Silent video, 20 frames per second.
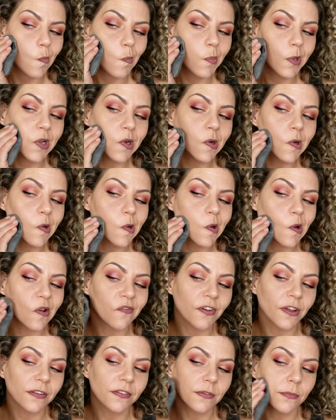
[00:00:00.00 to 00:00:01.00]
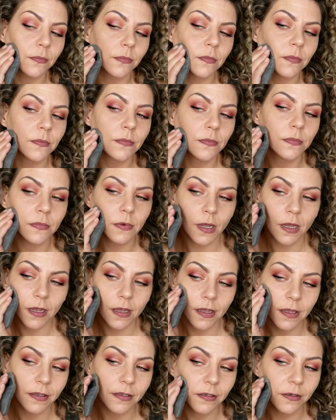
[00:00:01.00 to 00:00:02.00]
Be going. I've had some
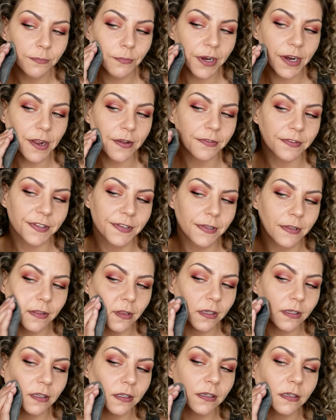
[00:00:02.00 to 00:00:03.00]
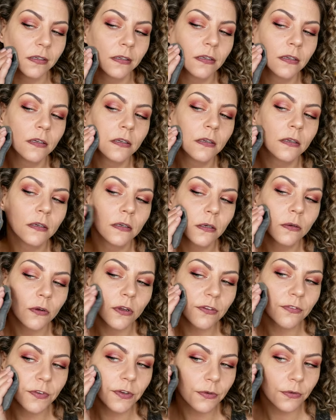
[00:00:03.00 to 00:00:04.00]
uh, breakouts lately,
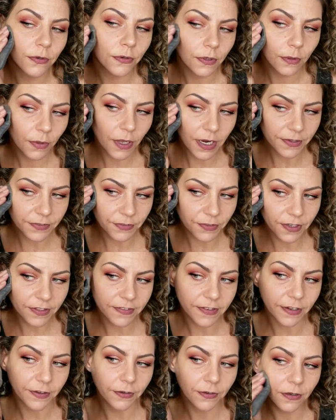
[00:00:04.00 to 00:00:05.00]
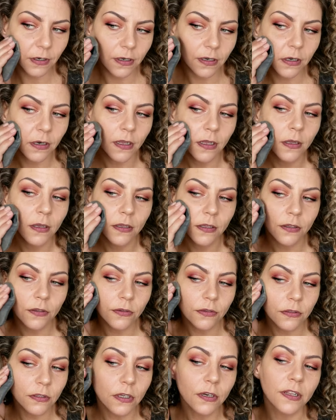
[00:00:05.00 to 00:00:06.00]
quite a few. I'm kind of stressed out.
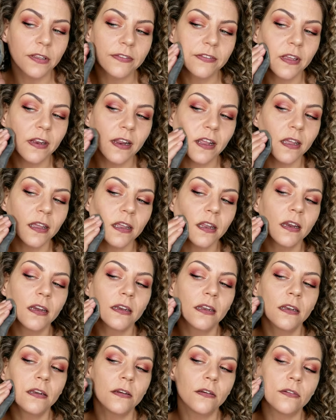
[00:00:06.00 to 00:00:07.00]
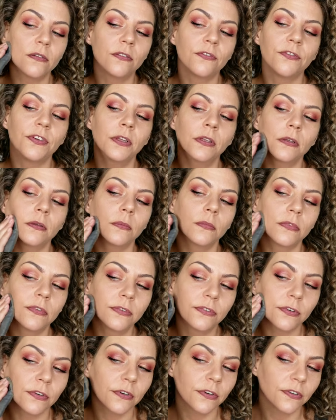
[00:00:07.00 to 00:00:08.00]
You'll notice that I didn't film
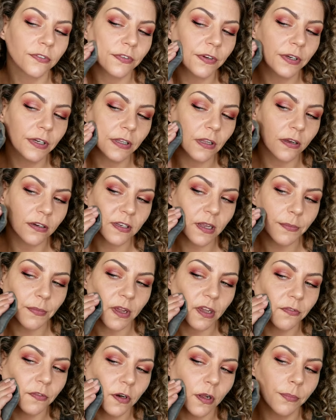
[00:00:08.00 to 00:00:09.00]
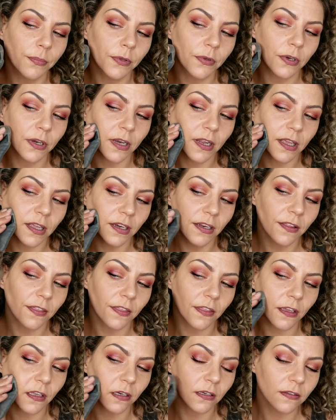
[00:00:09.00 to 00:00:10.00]
for a very long time. I haven't uploaded
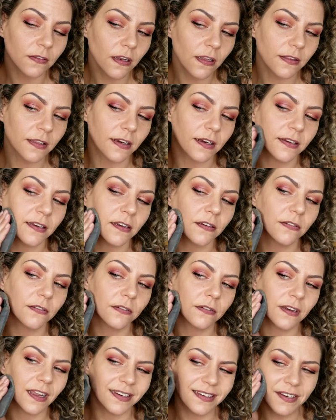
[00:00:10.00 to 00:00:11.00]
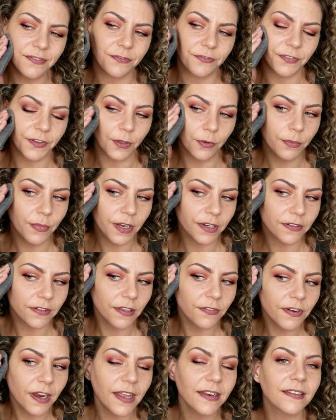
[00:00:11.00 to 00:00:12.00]
anything, and not that I didn't. I did film. I just
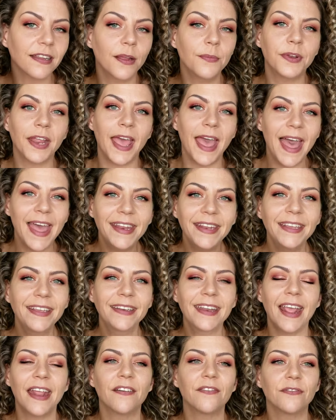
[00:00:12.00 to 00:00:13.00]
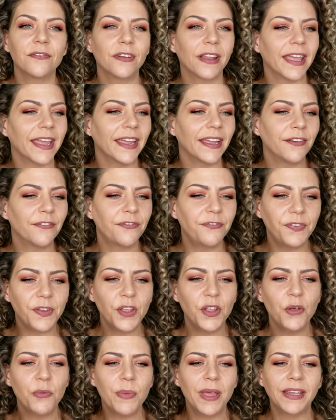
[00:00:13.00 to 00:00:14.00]
haven't had time to edit and like
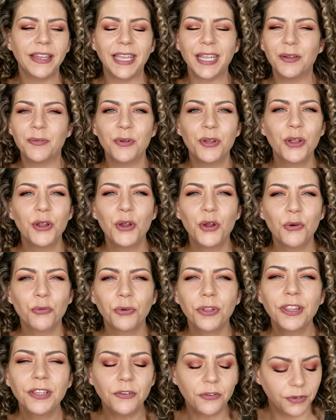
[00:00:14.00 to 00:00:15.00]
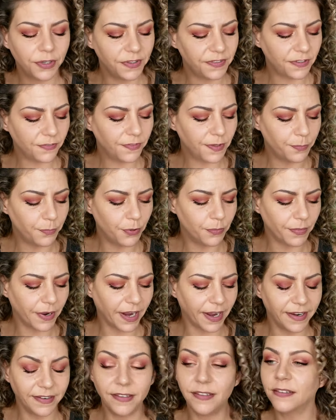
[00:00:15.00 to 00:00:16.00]
film and like really cohesively put my
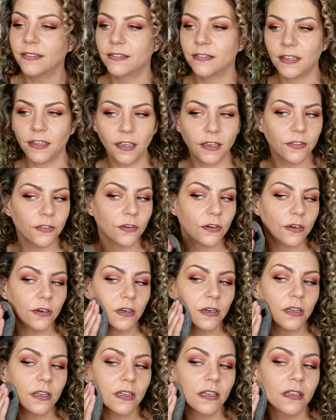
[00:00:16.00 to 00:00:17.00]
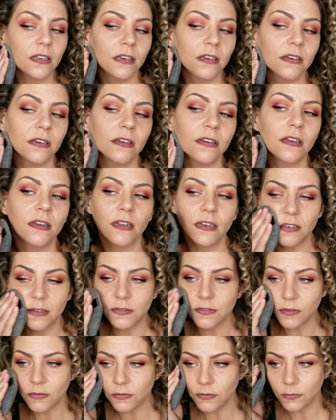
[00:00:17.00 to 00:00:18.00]
ideas together. And I
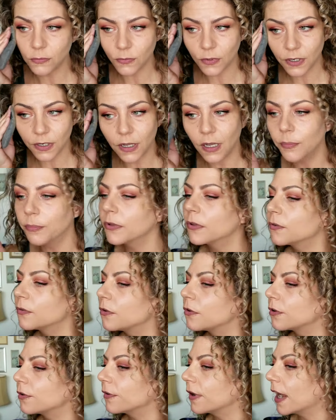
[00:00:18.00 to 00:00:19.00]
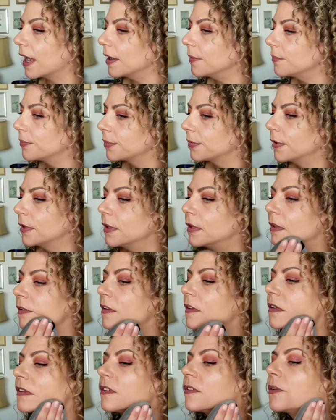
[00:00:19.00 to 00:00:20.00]
just don't want to upload crap,
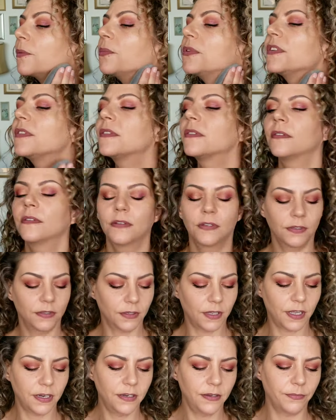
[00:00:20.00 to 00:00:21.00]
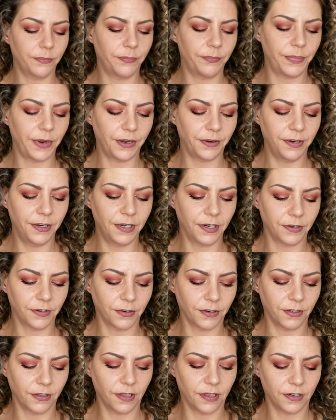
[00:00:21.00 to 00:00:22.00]
so I'm just kind of buried
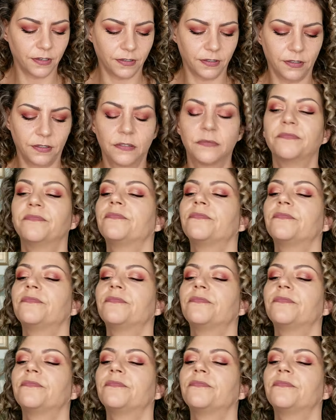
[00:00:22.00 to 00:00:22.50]
under a lot of a